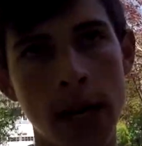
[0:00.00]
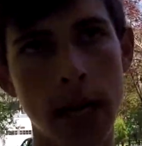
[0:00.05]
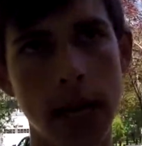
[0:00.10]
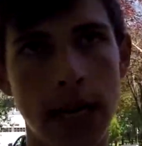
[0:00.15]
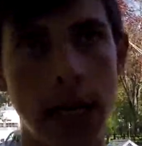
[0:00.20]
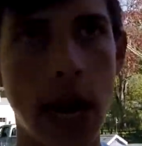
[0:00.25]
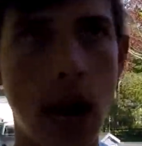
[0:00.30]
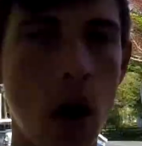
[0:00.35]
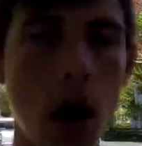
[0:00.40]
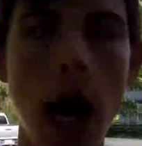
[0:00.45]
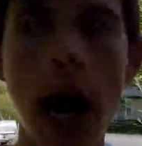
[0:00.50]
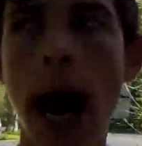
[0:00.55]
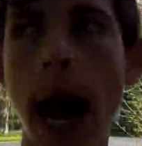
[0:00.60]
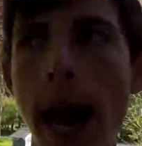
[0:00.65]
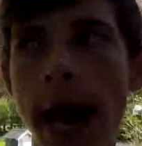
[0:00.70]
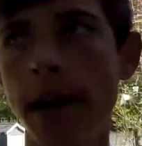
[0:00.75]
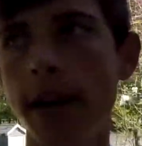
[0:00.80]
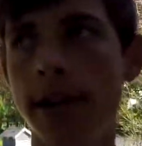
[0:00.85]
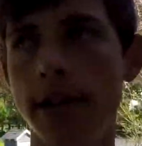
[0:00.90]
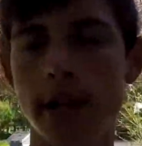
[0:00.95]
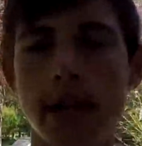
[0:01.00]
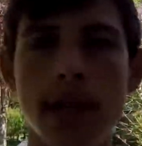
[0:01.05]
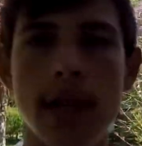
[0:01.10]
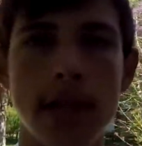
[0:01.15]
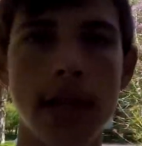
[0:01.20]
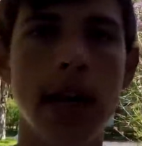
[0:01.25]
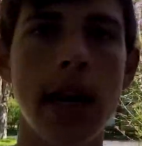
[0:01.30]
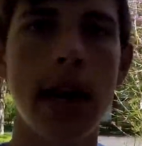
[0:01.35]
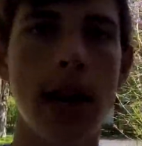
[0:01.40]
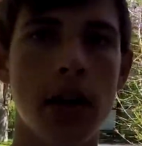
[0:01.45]
Now I had a
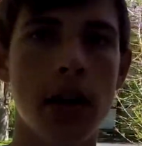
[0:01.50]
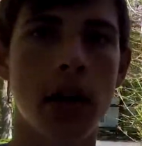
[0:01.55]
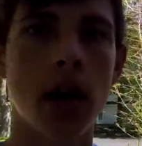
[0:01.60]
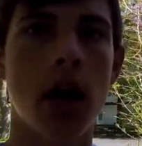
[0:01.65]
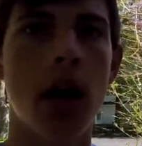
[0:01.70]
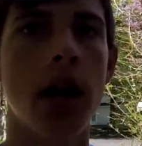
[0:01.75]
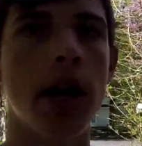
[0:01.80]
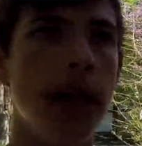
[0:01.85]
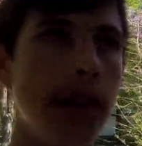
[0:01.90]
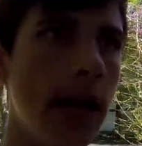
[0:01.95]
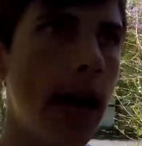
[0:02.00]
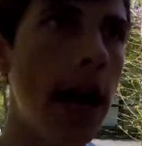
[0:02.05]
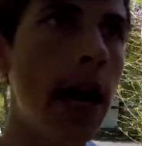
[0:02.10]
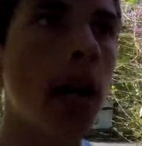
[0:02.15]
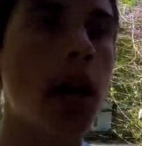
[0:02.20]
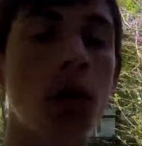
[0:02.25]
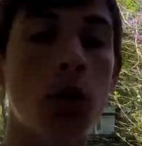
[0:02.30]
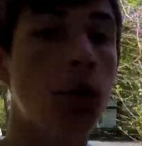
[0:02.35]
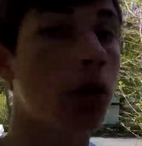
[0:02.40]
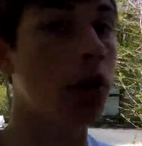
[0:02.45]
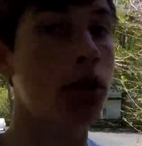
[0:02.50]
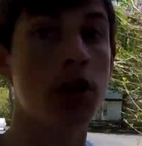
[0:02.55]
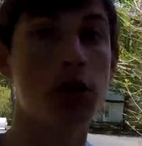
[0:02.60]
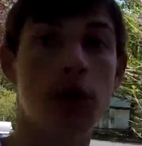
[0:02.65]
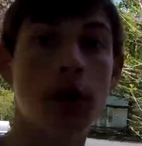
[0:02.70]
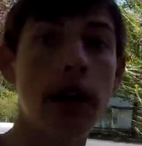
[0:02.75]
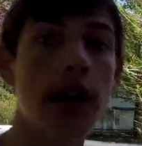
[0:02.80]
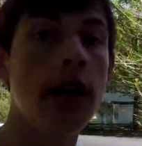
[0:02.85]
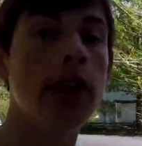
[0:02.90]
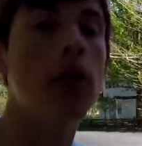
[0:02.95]
decent anchor on and the anchor worked
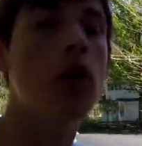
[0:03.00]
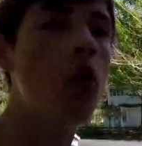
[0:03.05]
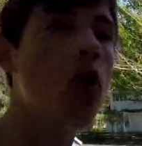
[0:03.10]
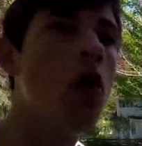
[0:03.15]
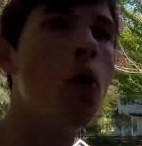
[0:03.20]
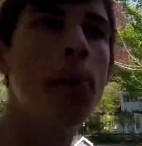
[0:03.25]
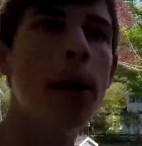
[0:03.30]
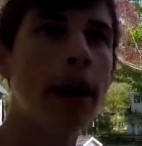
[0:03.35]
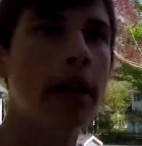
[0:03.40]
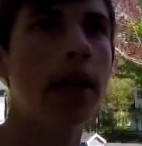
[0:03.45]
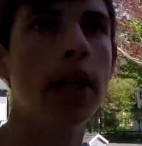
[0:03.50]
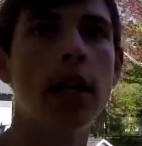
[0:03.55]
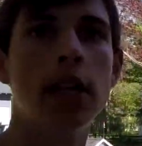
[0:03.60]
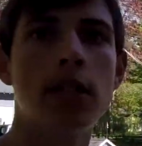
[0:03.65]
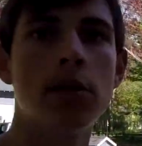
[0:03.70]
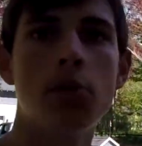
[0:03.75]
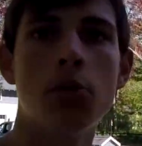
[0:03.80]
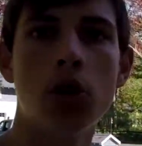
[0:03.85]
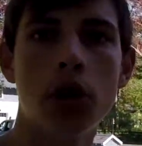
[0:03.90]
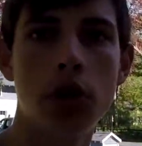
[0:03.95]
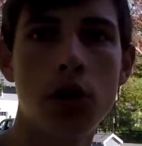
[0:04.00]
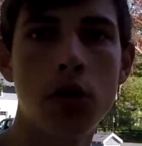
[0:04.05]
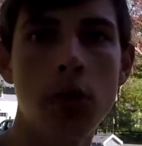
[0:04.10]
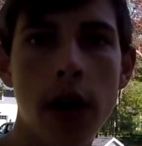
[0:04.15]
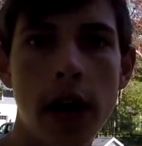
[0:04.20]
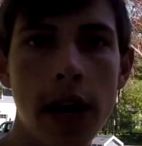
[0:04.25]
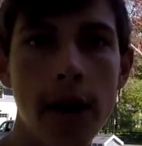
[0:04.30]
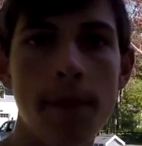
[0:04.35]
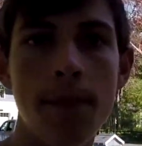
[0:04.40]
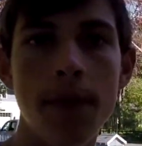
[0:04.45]
great and the whole mechanism worked
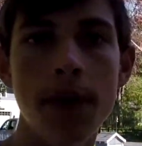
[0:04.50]
great.